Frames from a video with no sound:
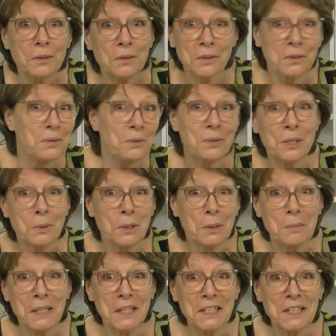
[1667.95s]
You, you see what I
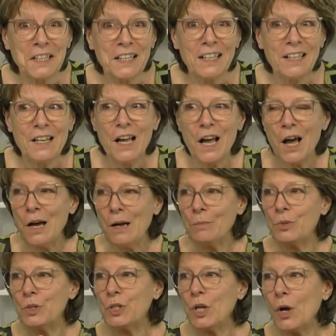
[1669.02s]
mean? Um,
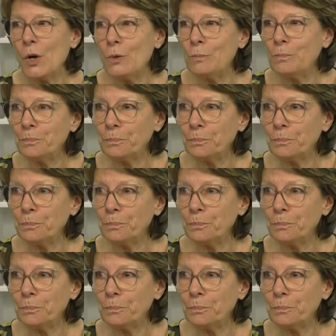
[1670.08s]
so,